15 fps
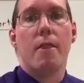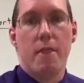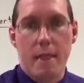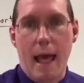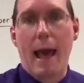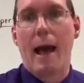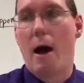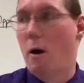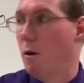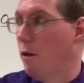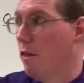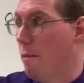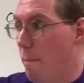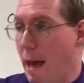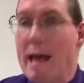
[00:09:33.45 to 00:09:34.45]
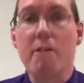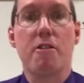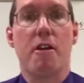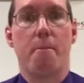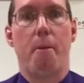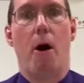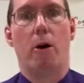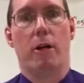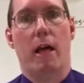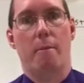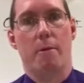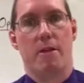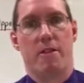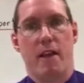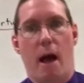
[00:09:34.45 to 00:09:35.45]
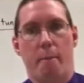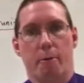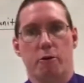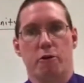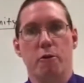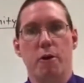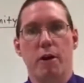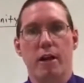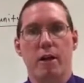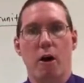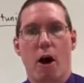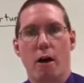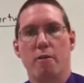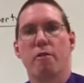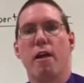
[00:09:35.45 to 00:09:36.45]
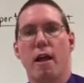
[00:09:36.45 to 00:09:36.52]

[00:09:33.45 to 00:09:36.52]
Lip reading: now the basketball game is the opportunity cost